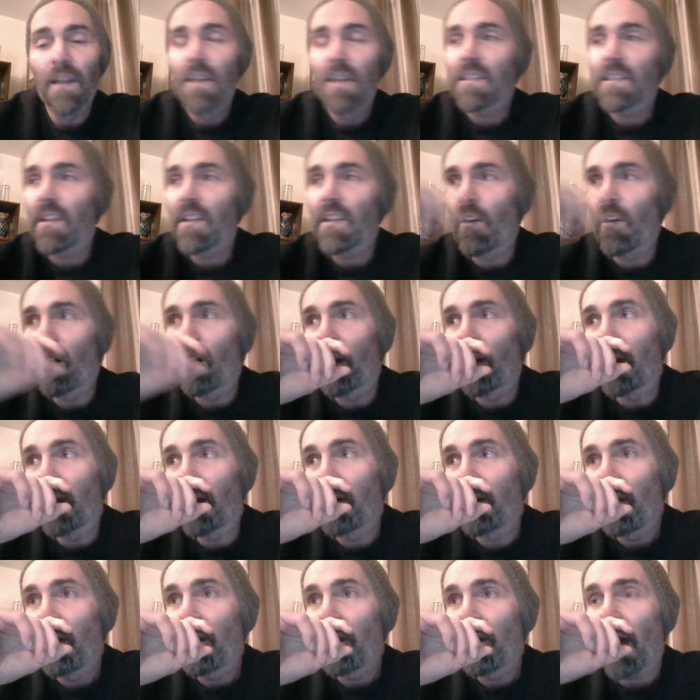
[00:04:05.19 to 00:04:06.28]
So there were
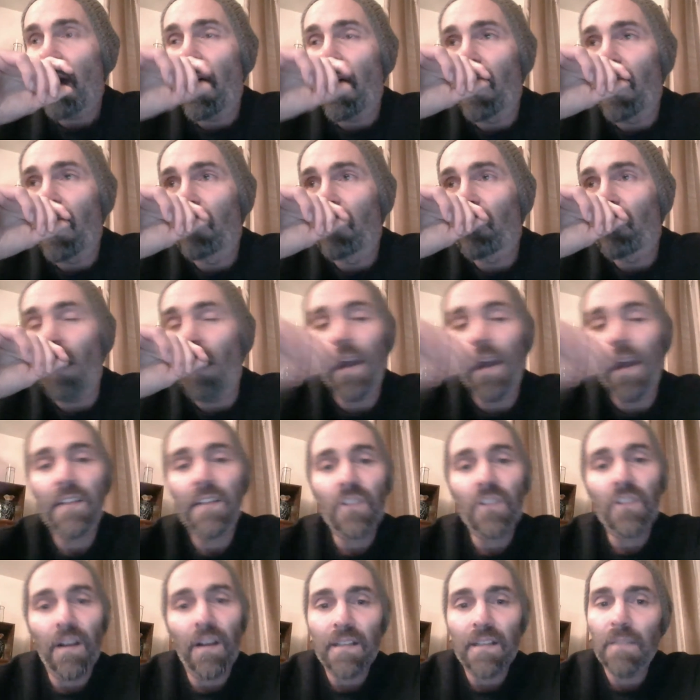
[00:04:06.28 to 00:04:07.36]
fire
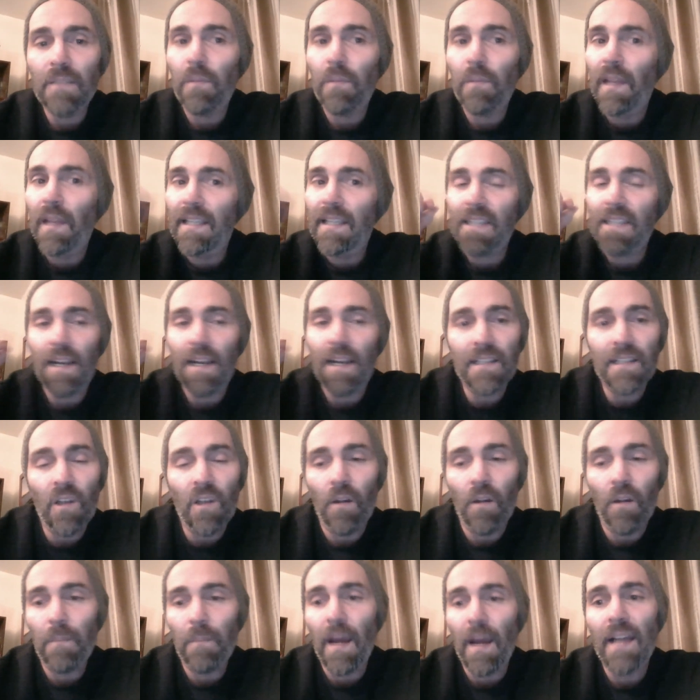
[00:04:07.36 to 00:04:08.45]
trucks and police cars
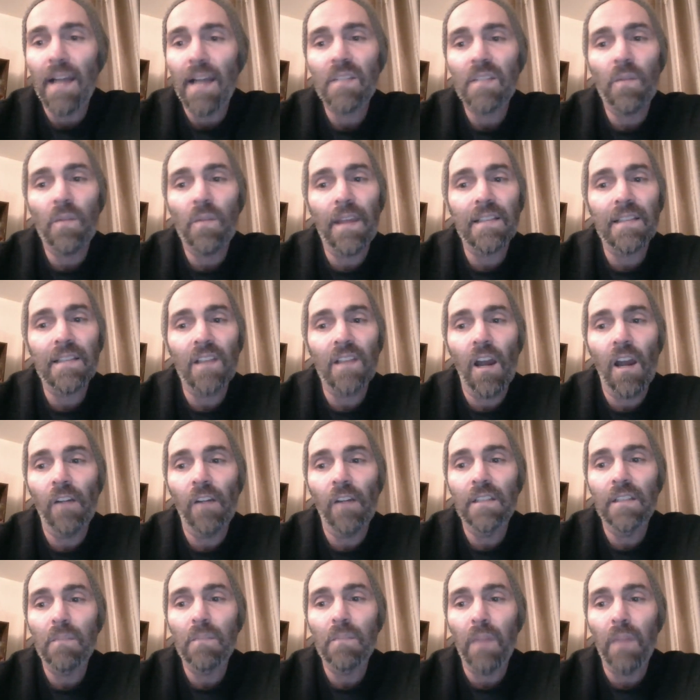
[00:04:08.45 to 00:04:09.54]
going past with their
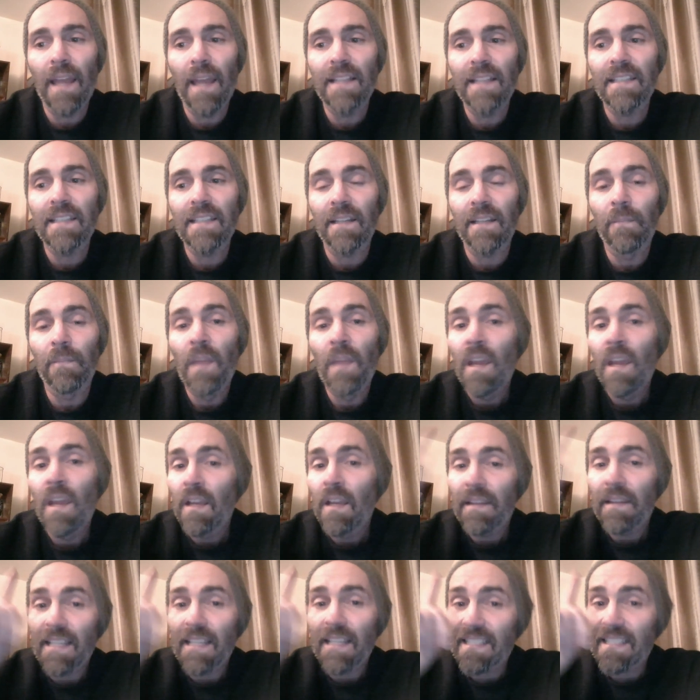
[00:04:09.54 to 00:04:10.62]
sirens blazing.
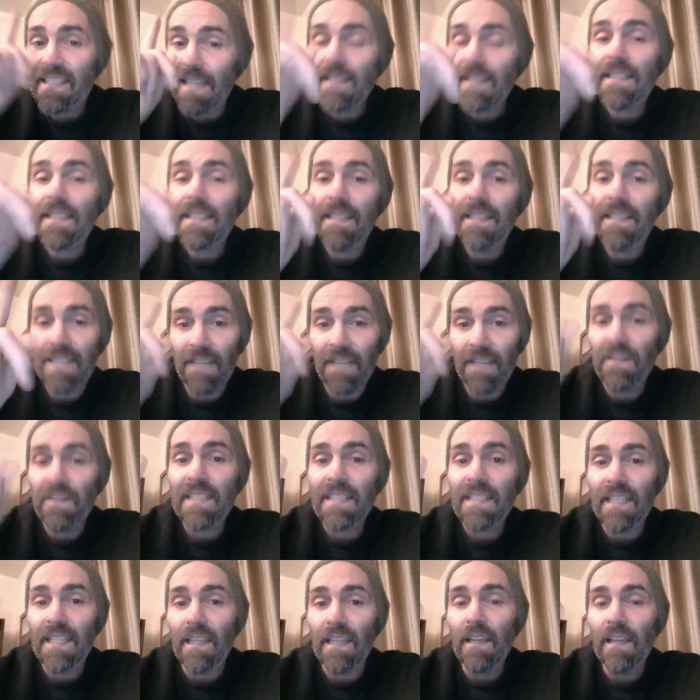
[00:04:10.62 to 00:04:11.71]
The
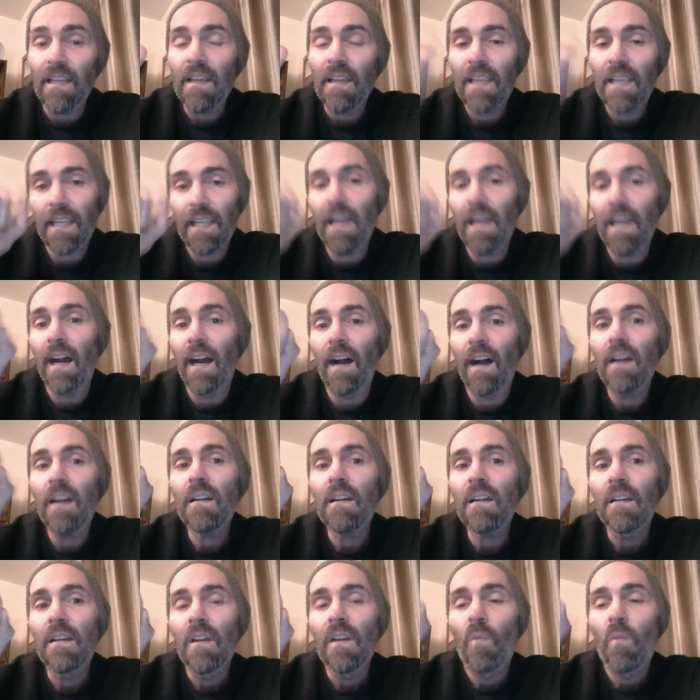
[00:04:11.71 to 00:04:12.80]
sensitivity here
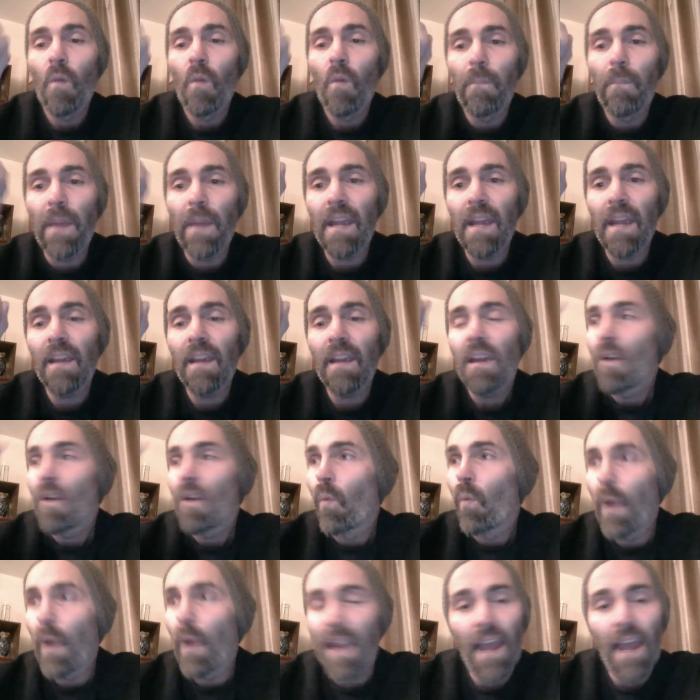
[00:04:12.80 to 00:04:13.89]
would be,
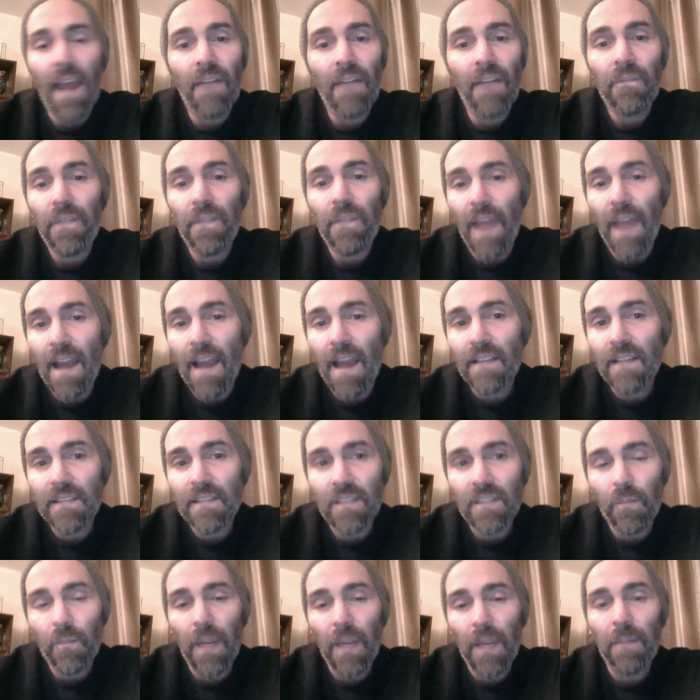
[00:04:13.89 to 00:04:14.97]
we have
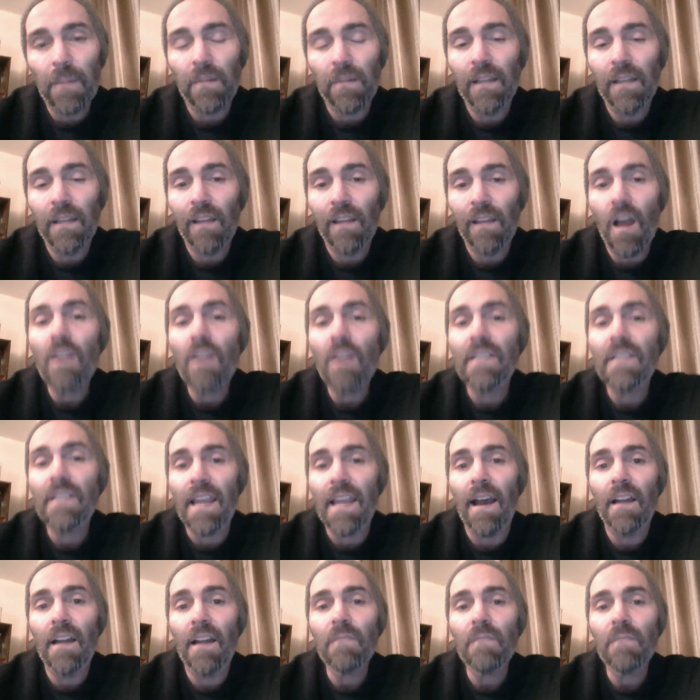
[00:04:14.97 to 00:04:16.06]
thousands of people in
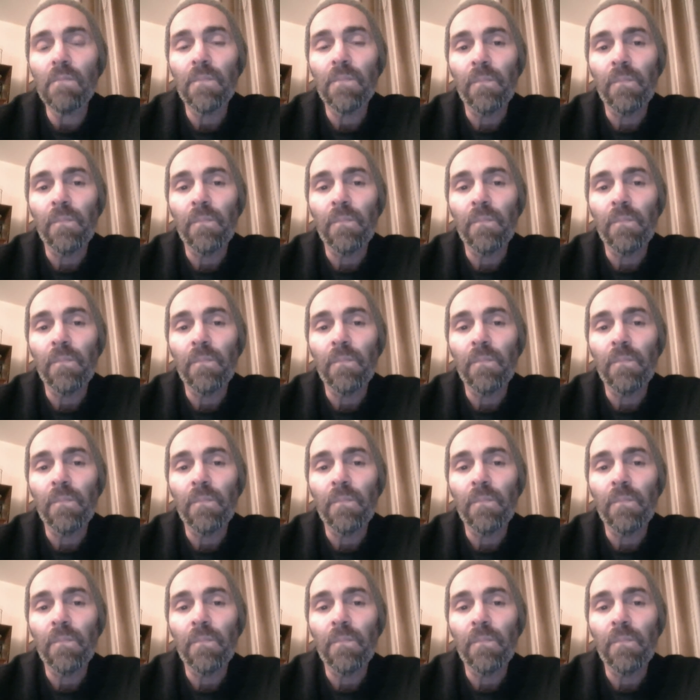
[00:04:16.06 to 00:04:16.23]
lockdown.